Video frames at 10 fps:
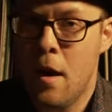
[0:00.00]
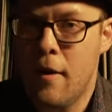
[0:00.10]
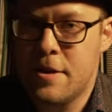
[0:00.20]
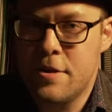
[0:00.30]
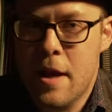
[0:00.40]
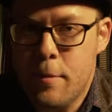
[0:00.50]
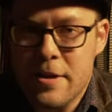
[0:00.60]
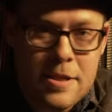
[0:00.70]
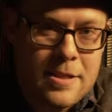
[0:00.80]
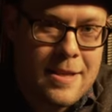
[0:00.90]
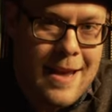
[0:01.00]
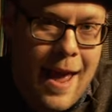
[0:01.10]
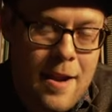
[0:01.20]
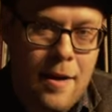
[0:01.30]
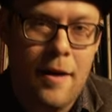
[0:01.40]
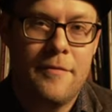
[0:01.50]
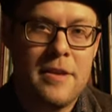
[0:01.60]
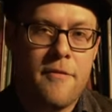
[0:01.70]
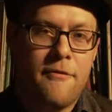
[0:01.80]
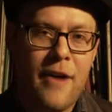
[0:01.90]
All right, so that brings us to the end of
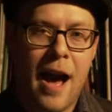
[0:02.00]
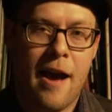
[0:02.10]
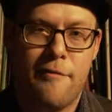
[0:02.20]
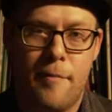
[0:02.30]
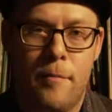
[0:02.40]
the five